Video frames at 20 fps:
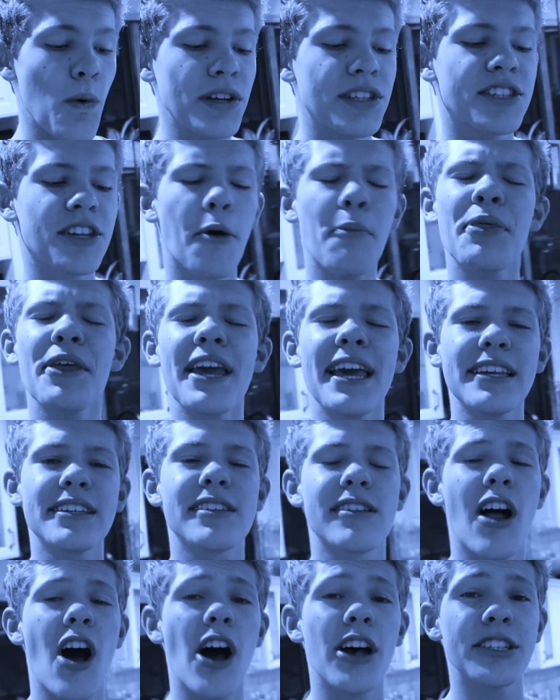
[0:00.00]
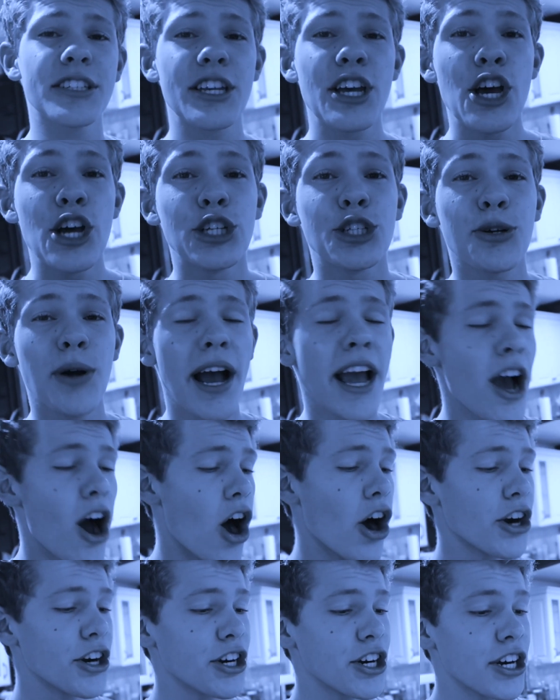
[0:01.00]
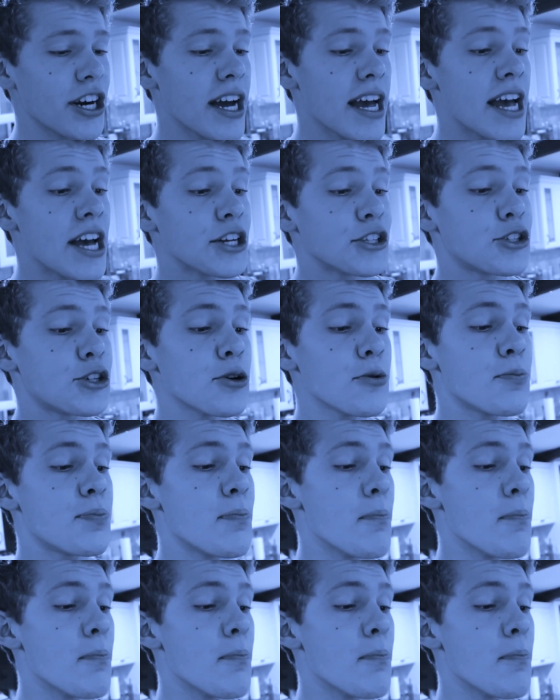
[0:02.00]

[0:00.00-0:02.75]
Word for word: When something is lost, try harder to